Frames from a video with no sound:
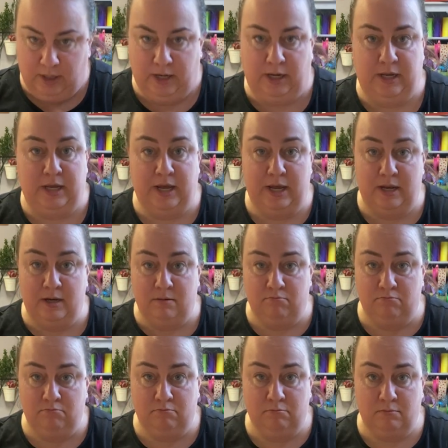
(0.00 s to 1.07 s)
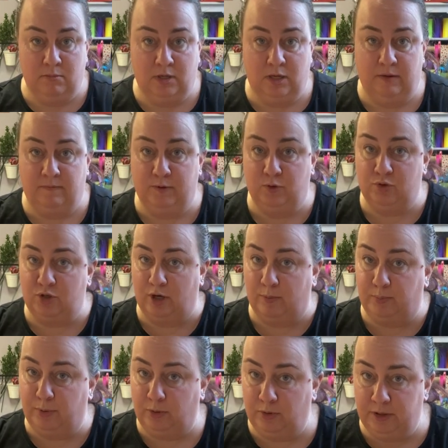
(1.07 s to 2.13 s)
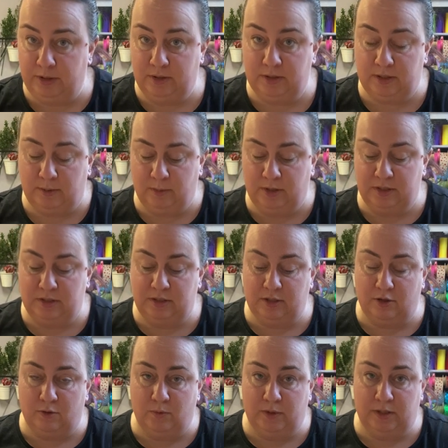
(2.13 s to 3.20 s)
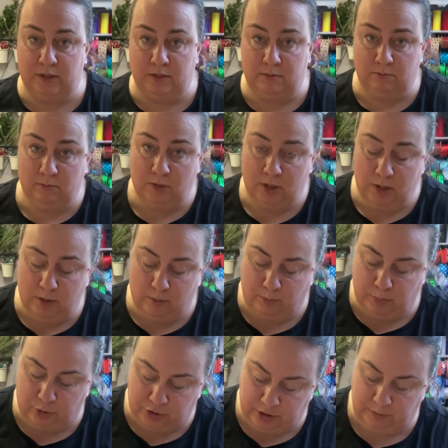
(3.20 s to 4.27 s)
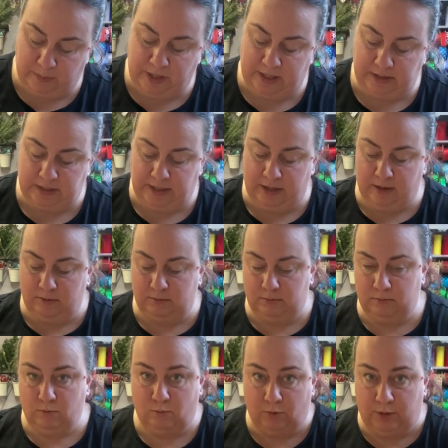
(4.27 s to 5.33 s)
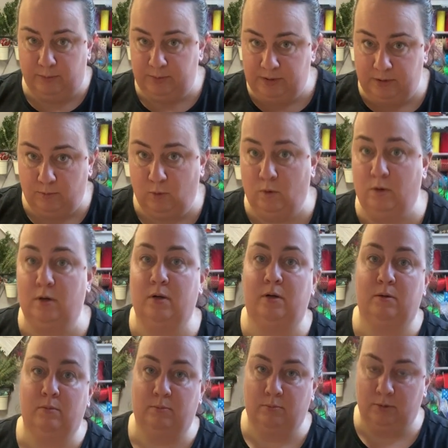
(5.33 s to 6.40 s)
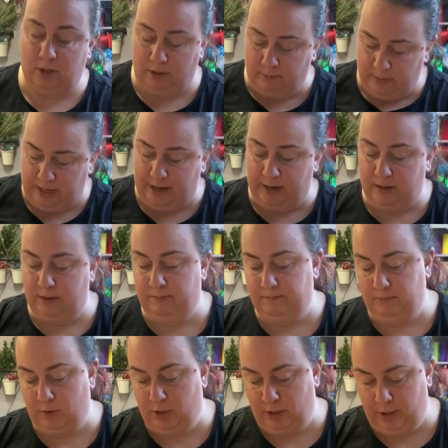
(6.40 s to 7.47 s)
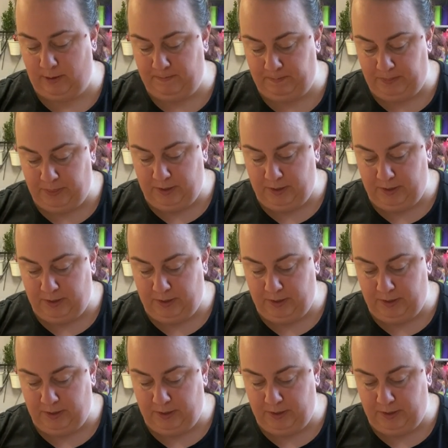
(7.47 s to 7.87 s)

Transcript: And again, if you start pulling some of the sticker with it, push it back down, rub some more, come back, okay?